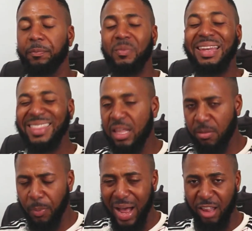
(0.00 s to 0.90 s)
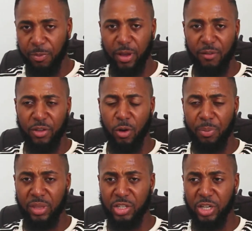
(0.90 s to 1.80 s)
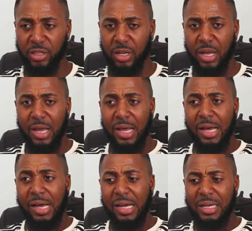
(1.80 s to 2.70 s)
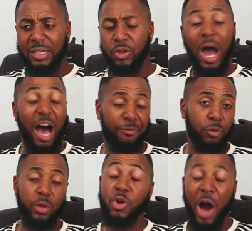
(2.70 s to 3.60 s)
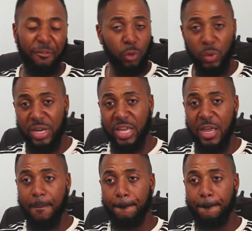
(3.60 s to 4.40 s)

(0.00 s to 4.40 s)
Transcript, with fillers: In this aspect of the competition, you have to win the game.